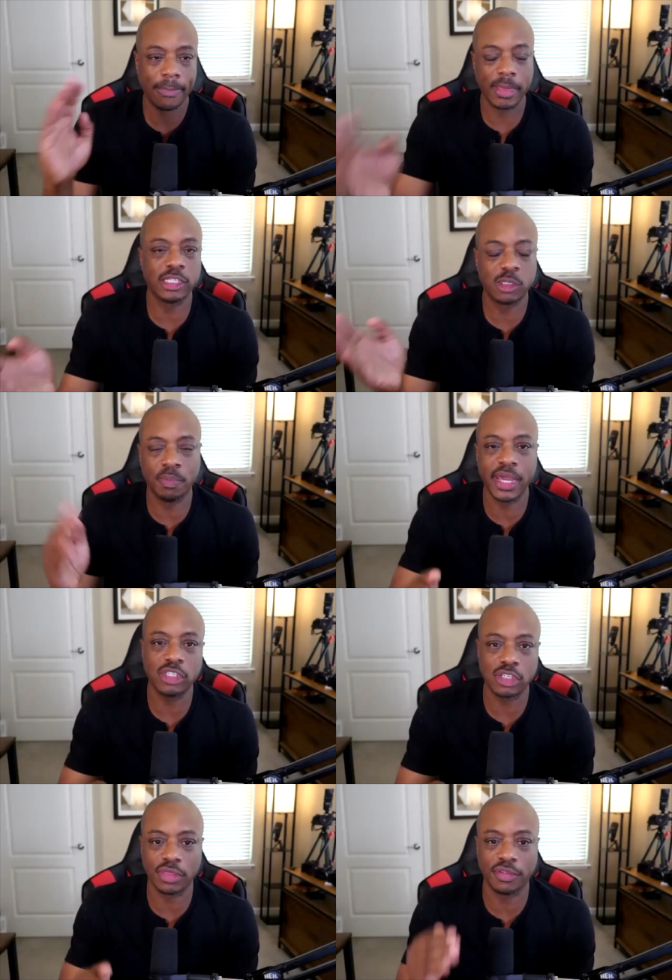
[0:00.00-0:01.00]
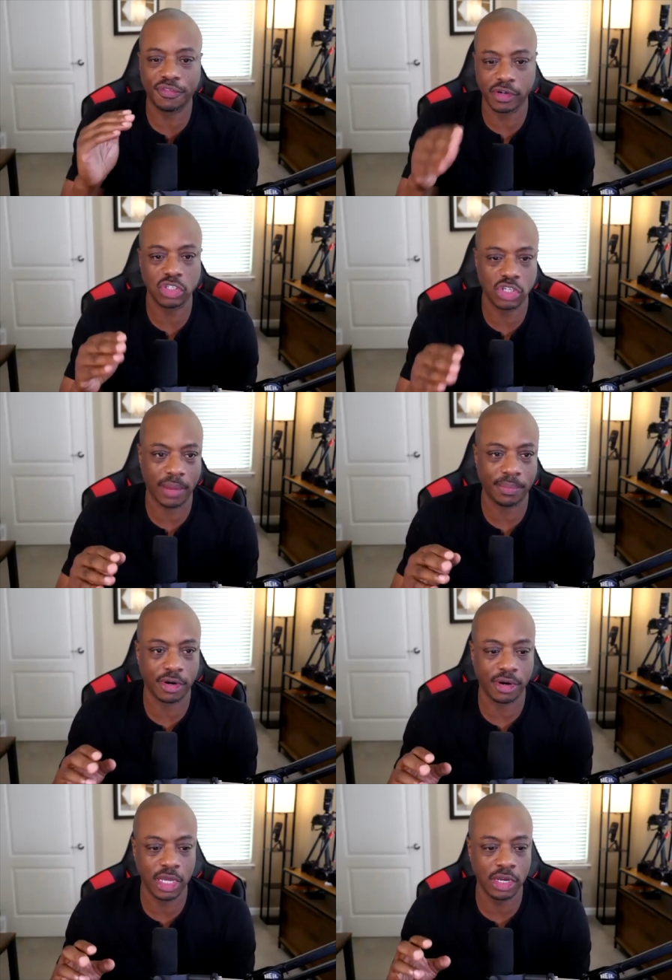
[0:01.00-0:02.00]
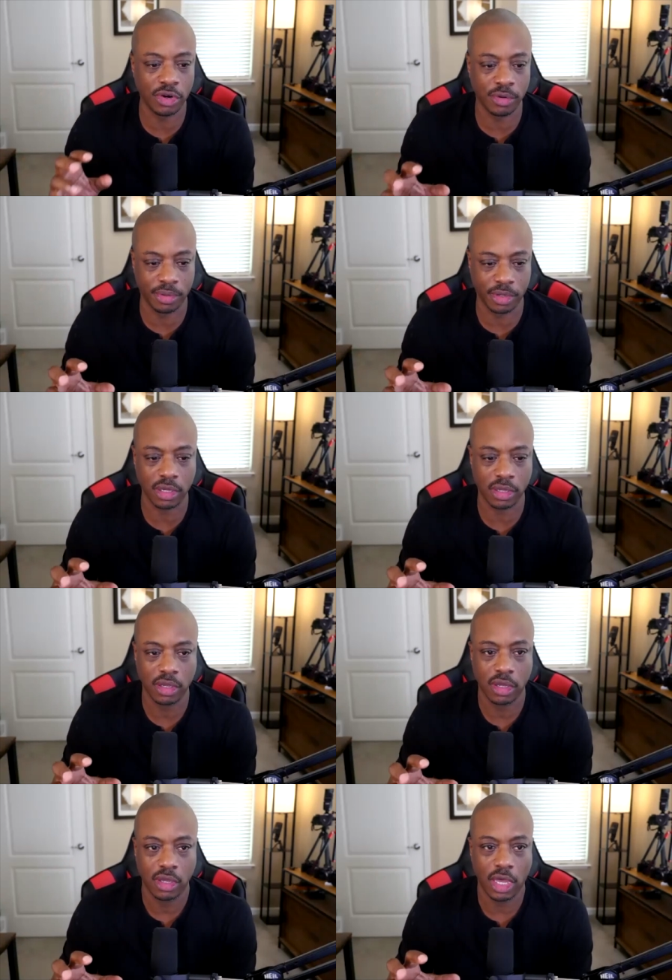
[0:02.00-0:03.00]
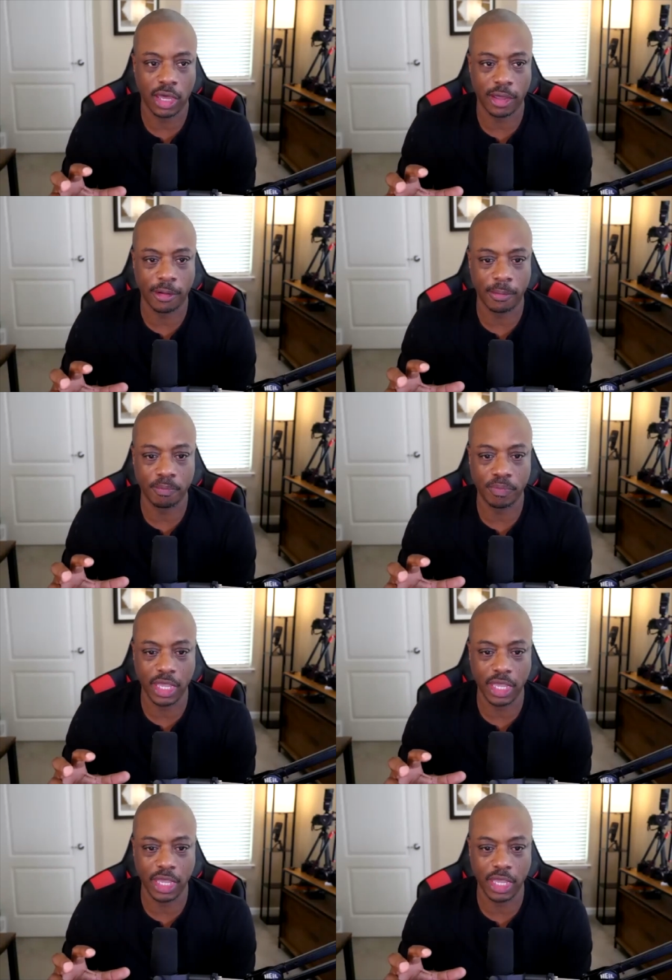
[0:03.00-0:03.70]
is based on the first chapter in your book. Um, yeah.